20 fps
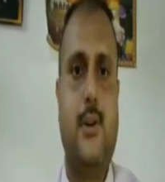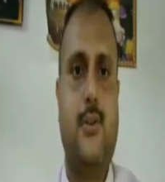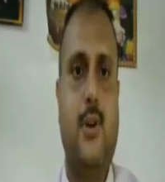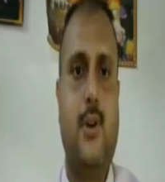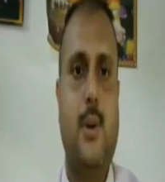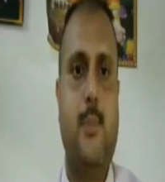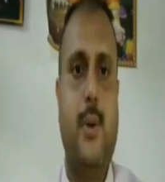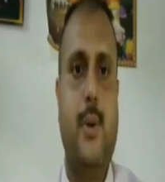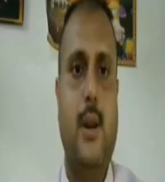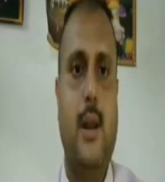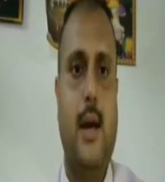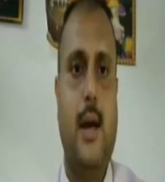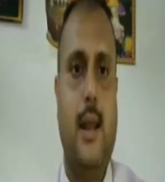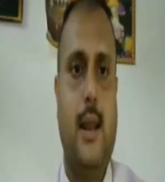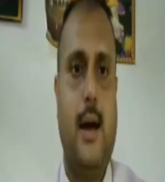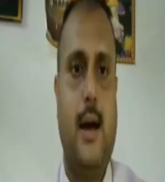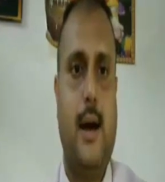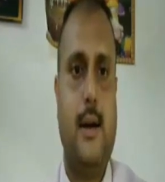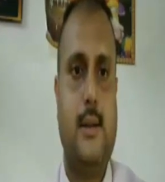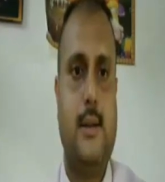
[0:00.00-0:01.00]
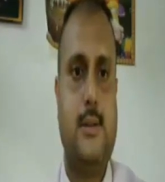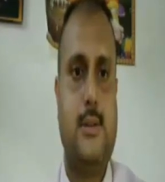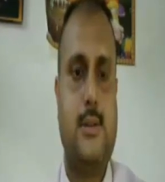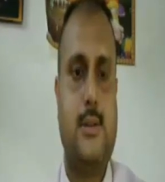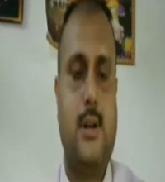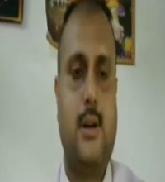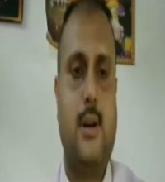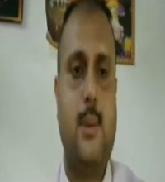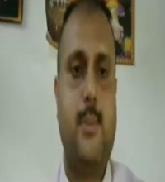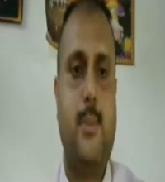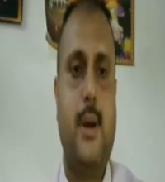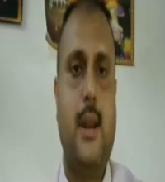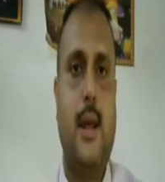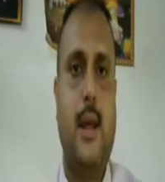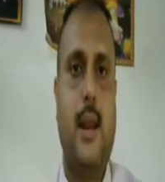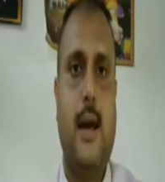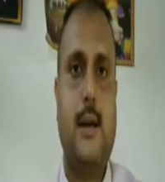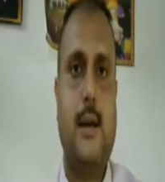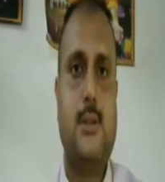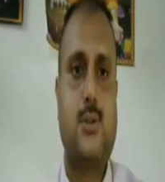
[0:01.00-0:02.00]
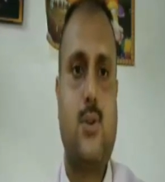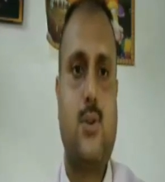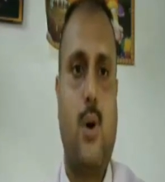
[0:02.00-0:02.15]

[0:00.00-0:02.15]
Triple Alliance. The Triple Alliance